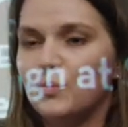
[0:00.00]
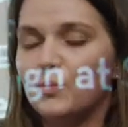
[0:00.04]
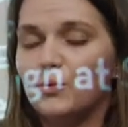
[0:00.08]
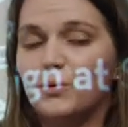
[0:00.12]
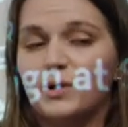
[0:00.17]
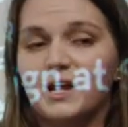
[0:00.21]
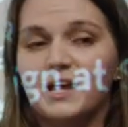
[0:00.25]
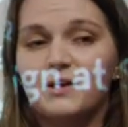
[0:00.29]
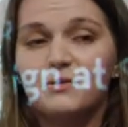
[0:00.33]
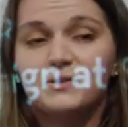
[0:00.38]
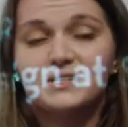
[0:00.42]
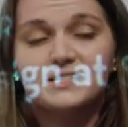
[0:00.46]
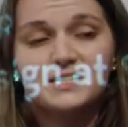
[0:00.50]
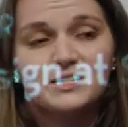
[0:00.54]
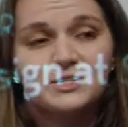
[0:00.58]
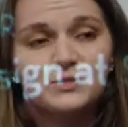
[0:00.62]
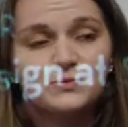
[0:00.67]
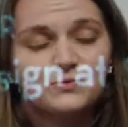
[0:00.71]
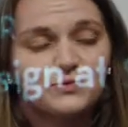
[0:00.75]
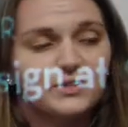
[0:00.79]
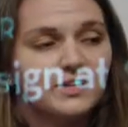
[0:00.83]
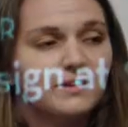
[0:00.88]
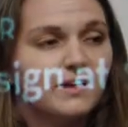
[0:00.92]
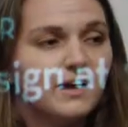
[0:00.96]
But what I
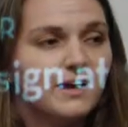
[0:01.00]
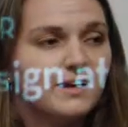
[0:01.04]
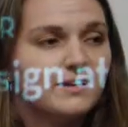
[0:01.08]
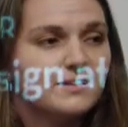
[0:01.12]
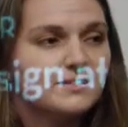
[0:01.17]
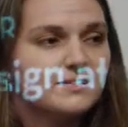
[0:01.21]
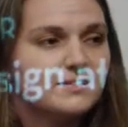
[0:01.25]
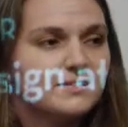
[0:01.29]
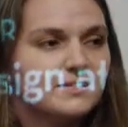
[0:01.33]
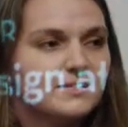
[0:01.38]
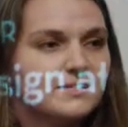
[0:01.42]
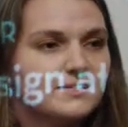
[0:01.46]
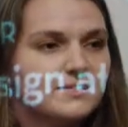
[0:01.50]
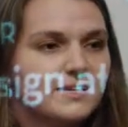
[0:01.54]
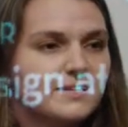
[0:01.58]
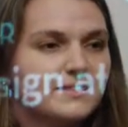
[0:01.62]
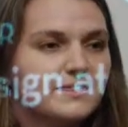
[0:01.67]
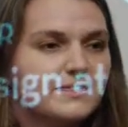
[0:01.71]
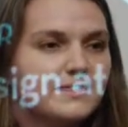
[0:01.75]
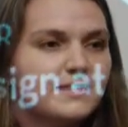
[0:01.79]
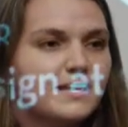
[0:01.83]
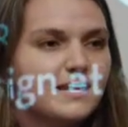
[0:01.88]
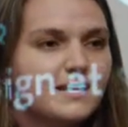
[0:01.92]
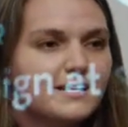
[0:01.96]
didn't realize is
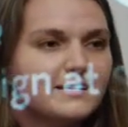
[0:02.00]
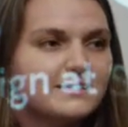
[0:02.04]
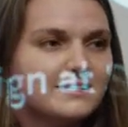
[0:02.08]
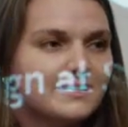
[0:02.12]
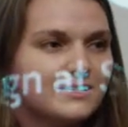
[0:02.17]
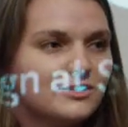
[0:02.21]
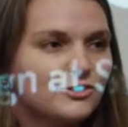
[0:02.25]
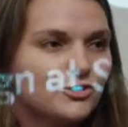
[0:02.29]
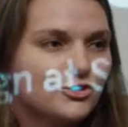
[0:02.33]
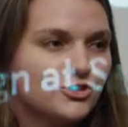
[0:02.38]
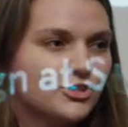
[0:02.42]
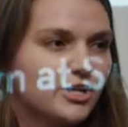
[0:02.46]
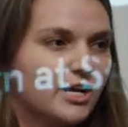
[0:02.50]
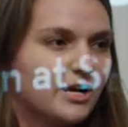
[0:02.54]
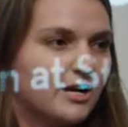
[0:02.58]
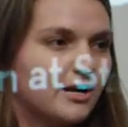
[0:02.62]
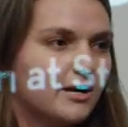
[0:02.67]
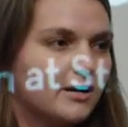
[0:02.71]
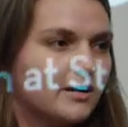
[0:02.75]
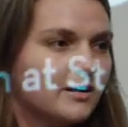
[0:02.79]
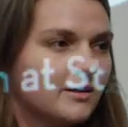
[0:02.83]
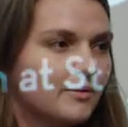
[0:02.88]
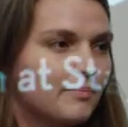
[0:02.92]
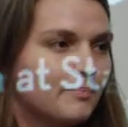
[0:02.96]
that they didn't
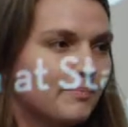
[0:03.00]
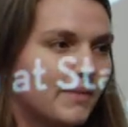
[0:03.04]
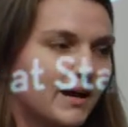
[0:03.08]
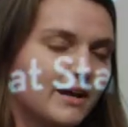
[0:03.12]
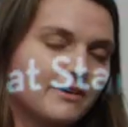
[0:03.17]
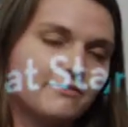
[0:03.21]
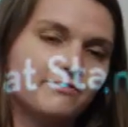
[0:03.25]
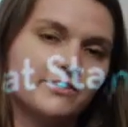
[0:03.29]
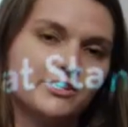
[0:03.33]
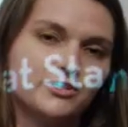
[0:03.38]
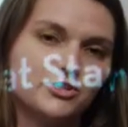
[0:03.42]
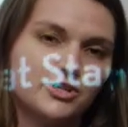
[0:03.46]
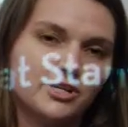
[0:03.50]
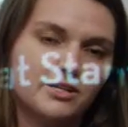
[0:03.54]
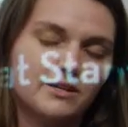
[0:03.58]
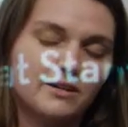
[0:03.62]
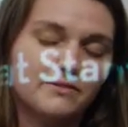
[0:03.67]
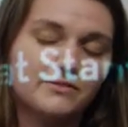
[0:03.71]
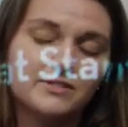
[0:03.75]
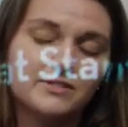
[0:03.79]
share my vision